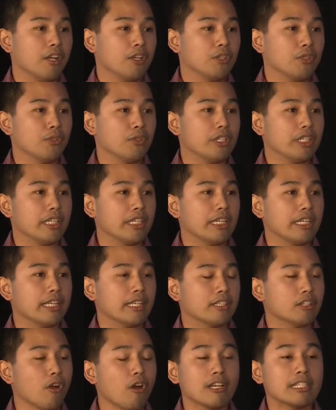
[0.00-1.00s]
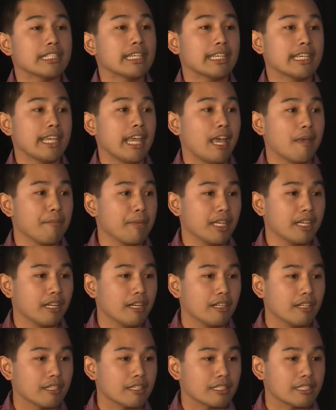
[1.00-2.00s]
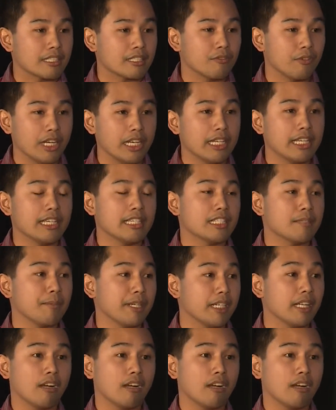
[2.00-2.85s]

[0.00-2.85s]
to the toxic chemicals released by the